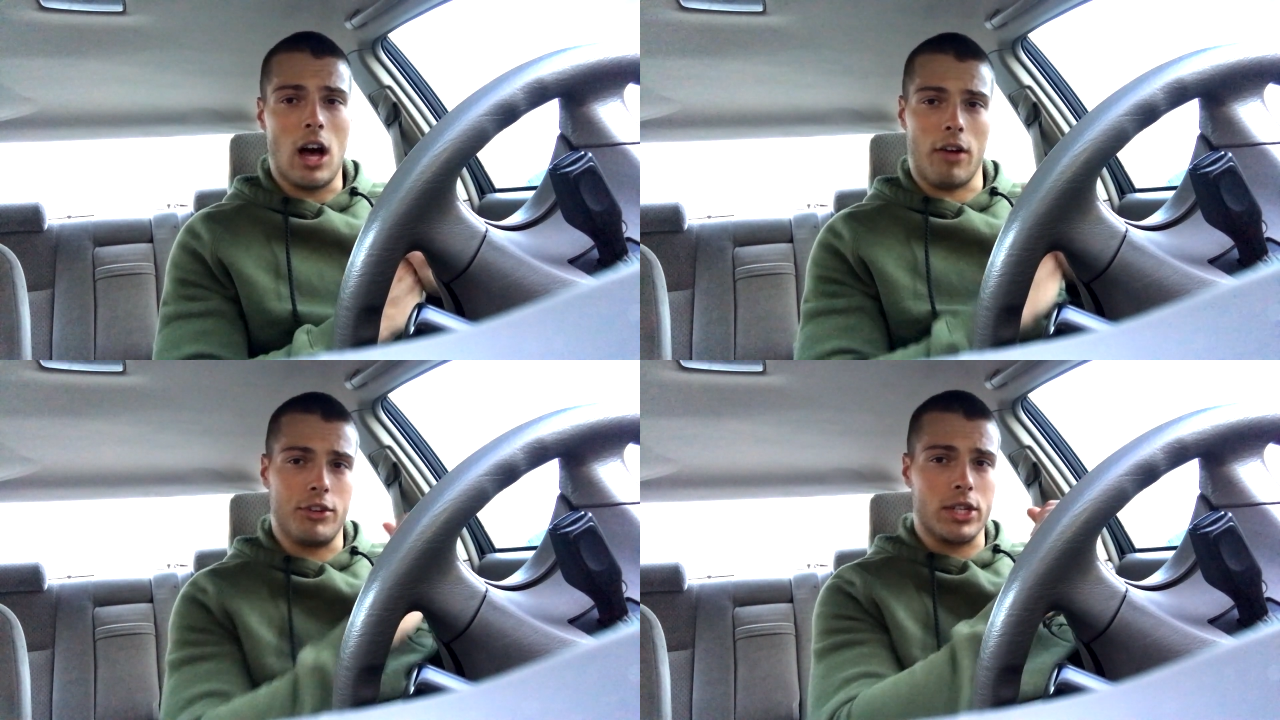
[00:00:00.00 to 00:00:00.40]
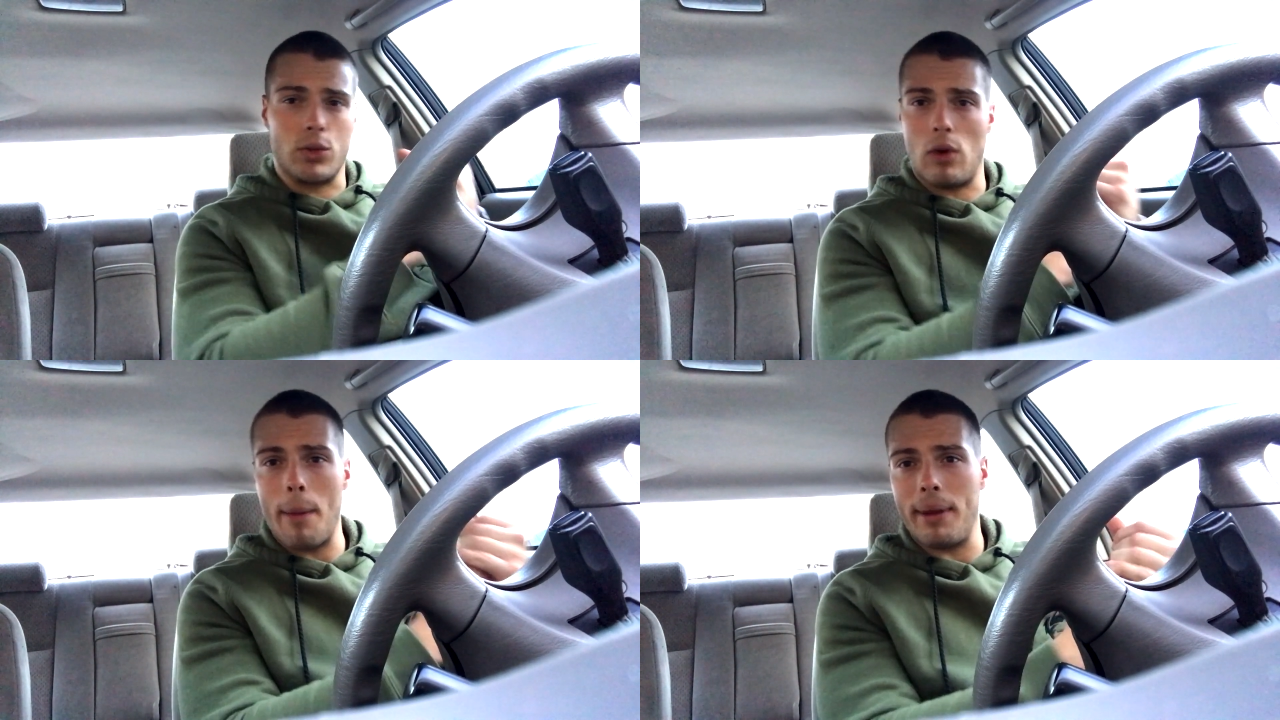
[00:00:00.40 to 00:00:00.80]
of
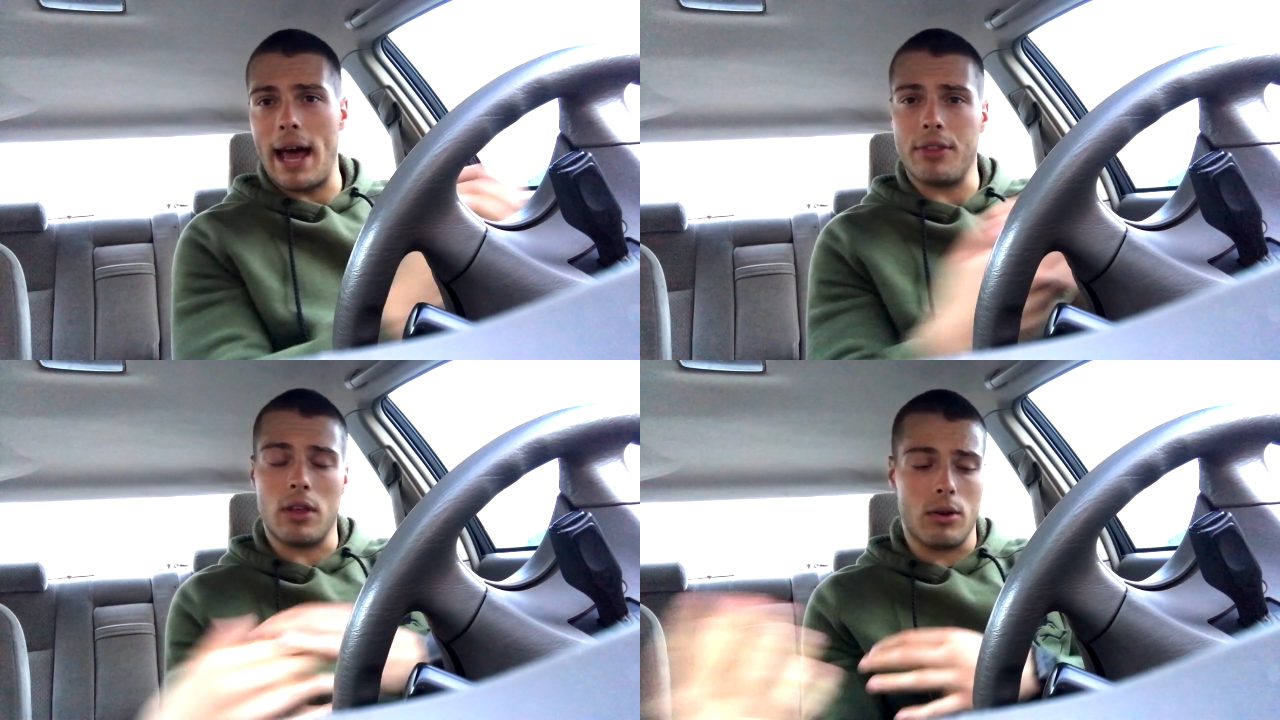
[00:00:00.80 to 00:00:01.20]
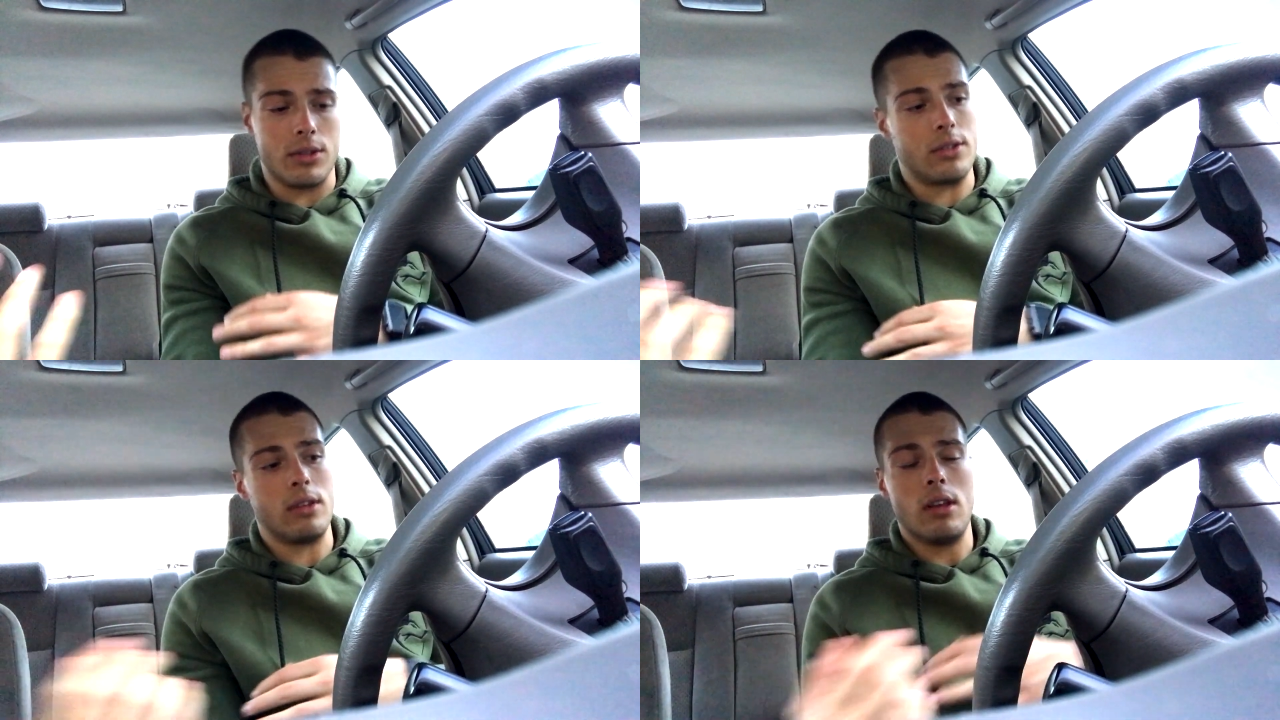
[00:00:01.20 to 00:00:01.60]
just repping out
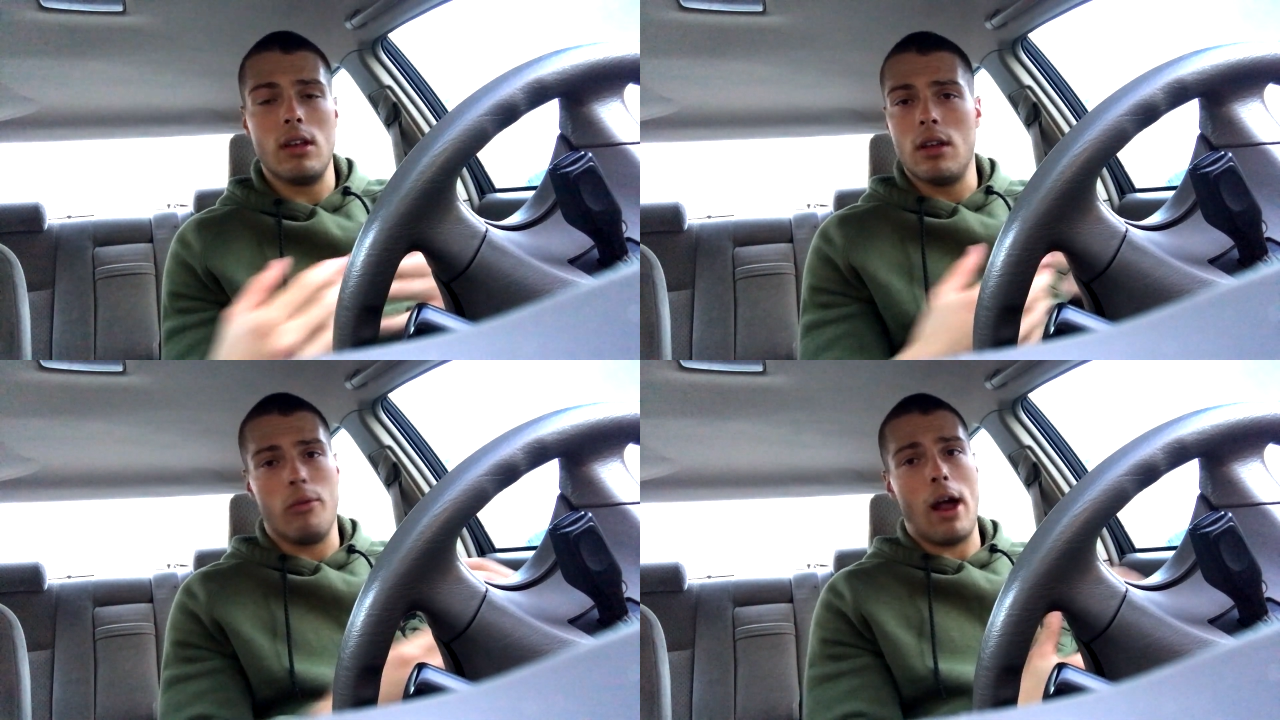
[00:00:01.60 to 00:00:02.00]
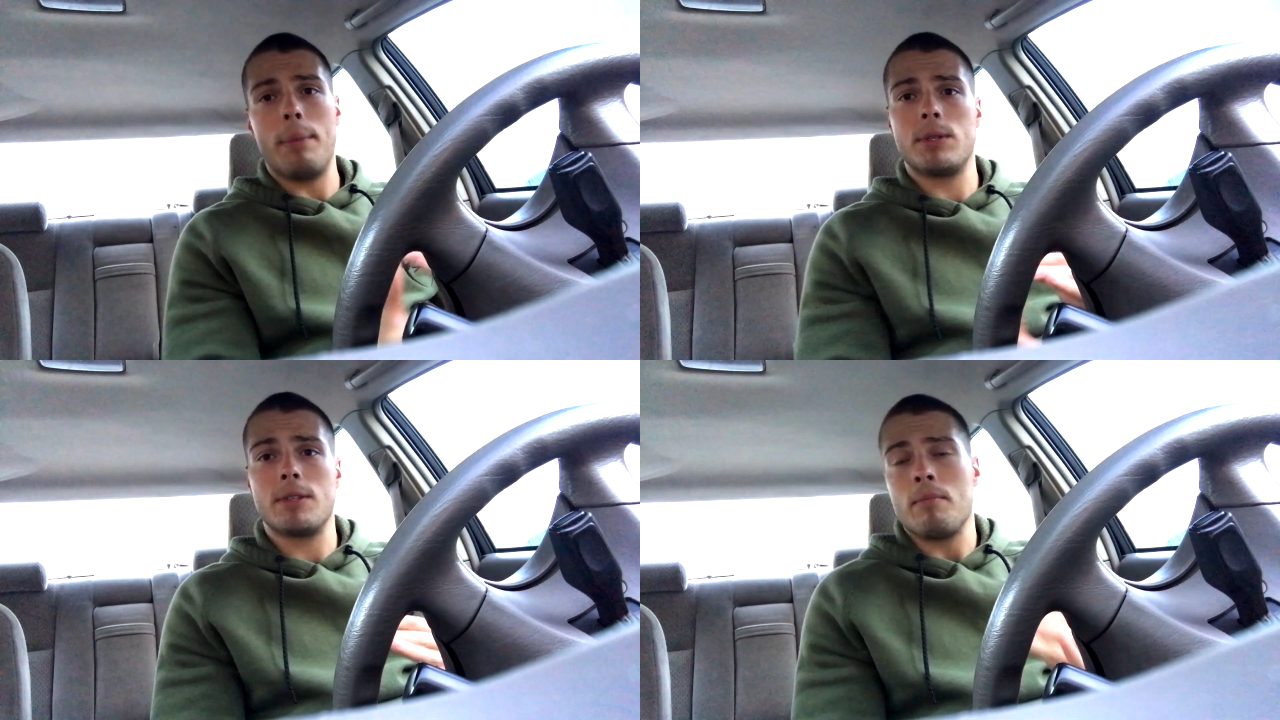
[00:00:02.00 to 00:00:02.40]
those
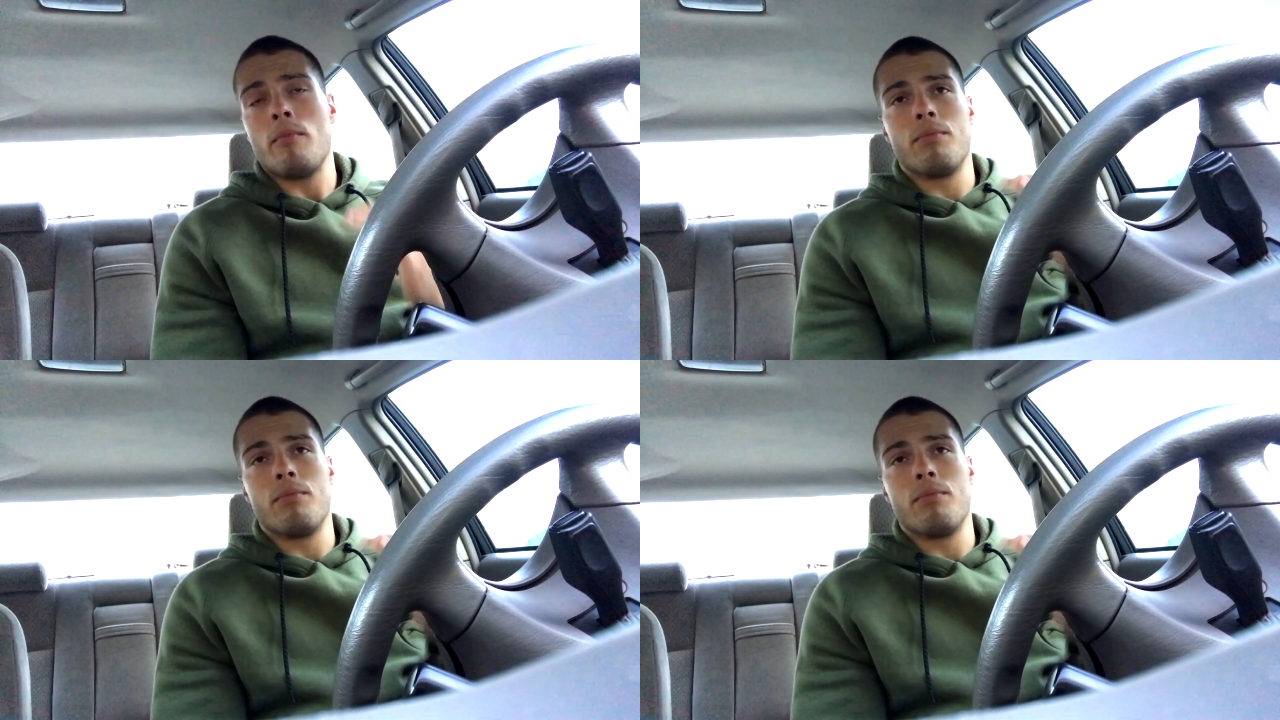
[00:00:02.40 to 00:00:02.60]
reps